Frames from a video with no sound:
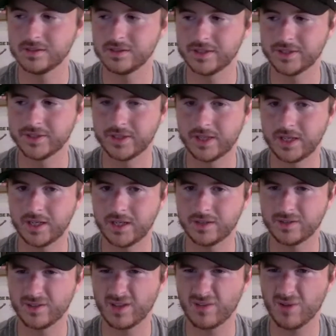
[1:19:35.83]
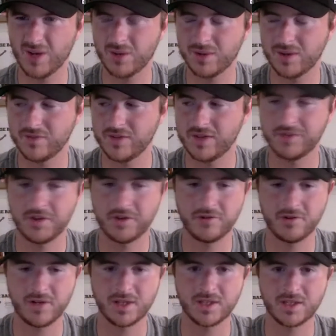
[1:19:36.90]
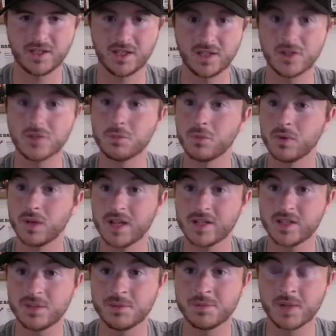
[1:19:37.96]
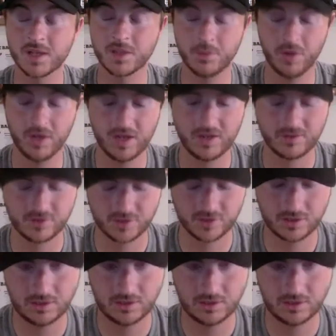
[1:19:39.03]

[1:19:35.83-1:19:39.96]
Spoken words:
They're like right around 500, I think, and there's less teams making the playoffs this year.